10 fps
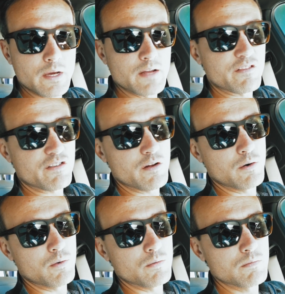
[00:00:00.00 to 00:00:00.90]
And
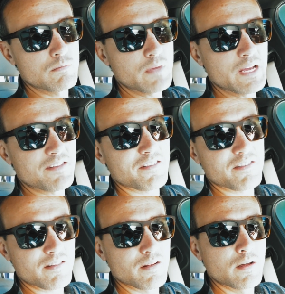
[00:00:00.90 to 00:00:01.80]
so
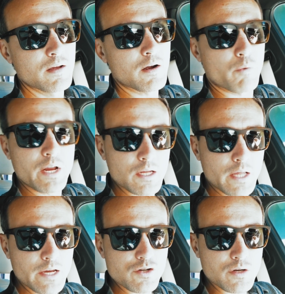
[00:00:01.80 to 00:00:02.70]
it's a
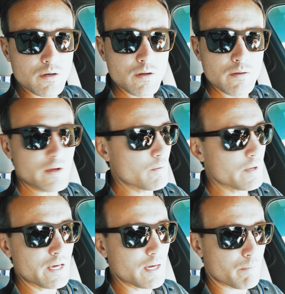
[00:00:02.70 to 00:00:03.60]
regulation that we
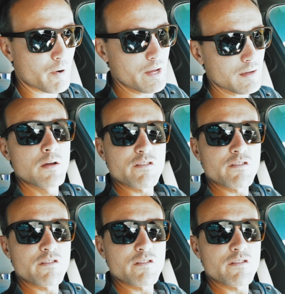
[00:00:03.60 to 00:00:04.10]
can't break.